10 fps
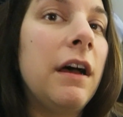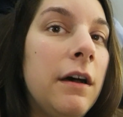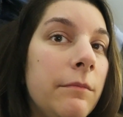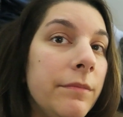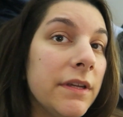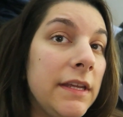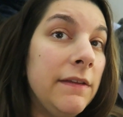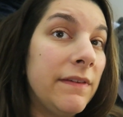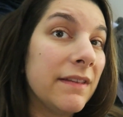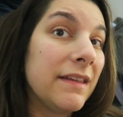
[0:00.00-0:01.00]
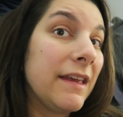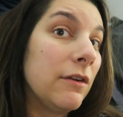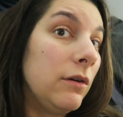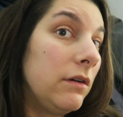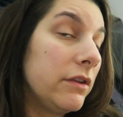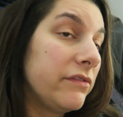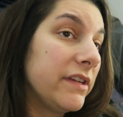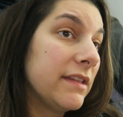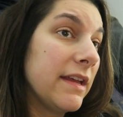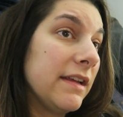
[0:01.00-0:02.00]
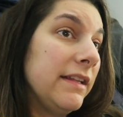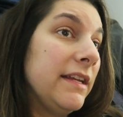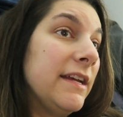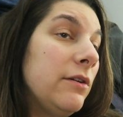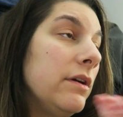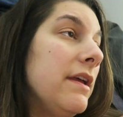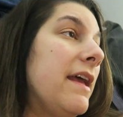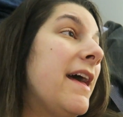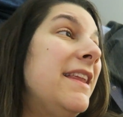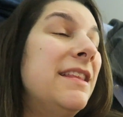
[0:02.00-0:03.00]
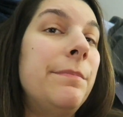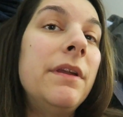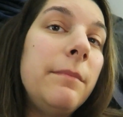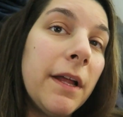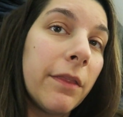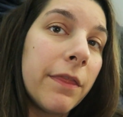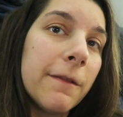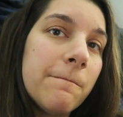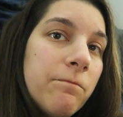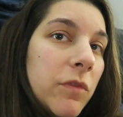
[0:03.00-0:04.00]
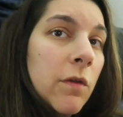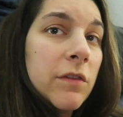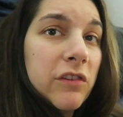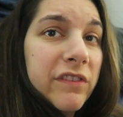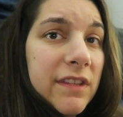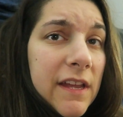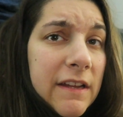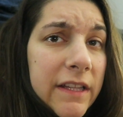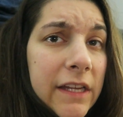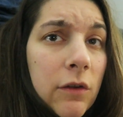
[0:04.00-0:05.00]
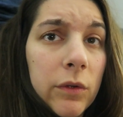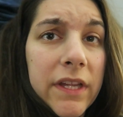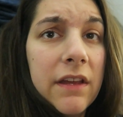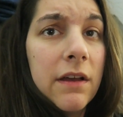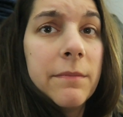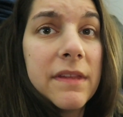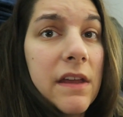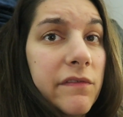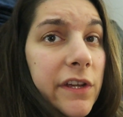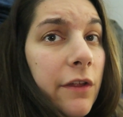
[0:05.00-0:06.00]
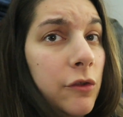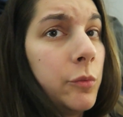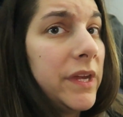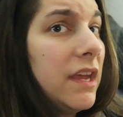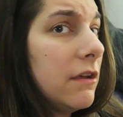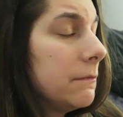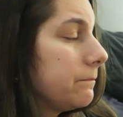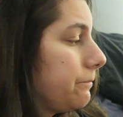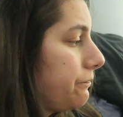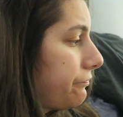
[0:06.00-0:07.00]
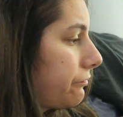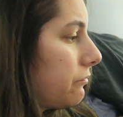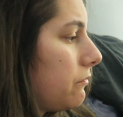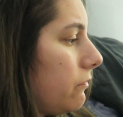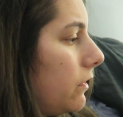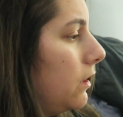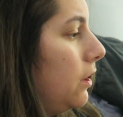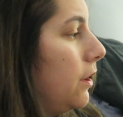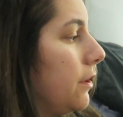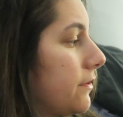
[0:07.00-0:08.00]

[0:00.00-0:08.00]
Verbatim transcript: Um, but Keefe has to get all the recycling out. And it's been a month. Because our recycling only comes every other week.